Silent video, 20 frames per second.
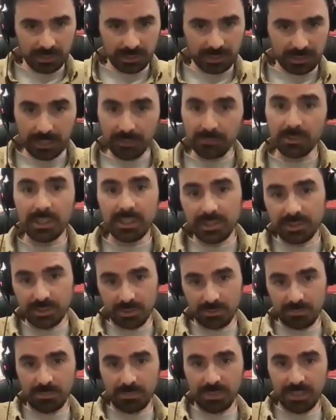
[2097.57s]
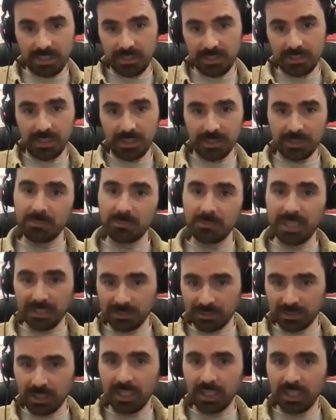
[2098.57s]
That really should be like your
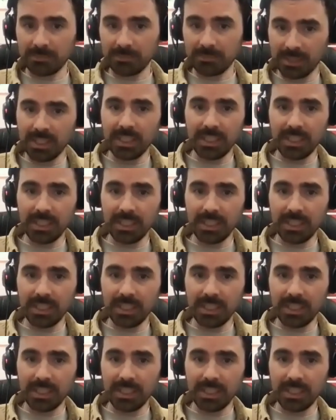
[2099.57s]
baseline.